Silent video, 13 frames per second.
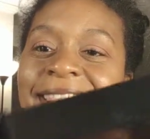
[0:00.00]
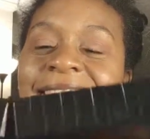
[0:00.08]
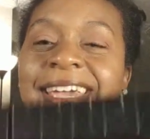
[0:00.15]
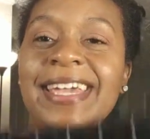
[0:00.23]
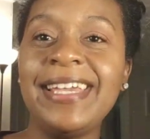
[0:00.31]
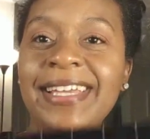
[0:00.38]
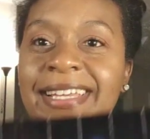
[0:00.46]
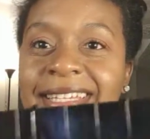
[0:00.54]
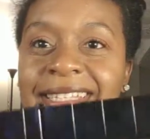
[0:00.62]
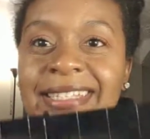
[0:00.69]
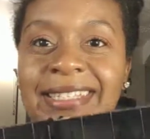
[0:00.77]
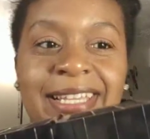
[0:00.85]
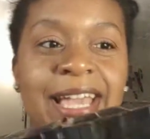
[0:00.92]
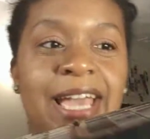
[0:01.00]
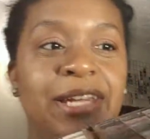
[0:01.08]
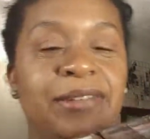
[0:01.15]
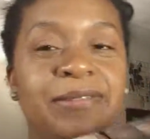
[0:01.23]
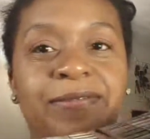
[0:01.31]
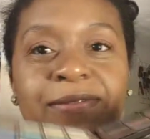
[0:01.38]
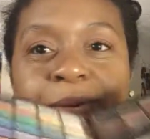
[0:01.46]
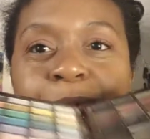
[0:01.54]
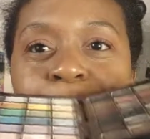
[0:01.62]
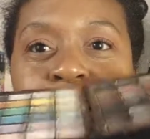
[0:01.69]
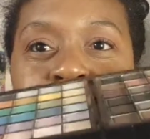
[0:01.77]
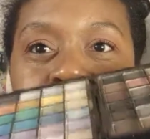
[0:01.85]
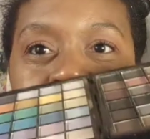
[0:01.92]
thing. It's kind of
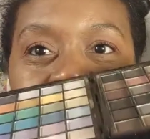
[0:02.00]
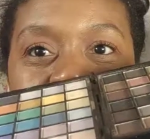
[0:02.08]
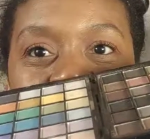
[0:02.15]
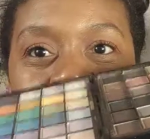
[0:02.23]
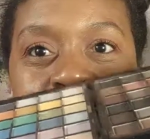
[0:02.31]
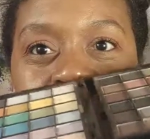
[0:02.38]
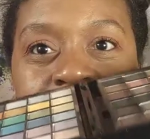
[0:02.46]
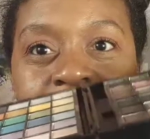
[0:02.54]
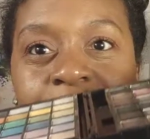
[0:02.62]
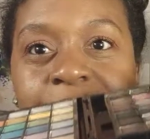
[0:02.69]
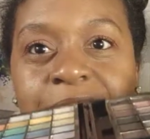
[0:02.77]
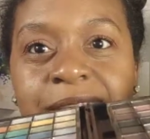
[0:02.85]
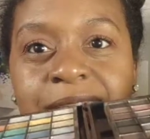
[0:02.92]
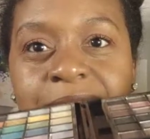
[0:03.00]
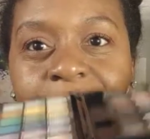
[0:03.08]
cool. It just has all this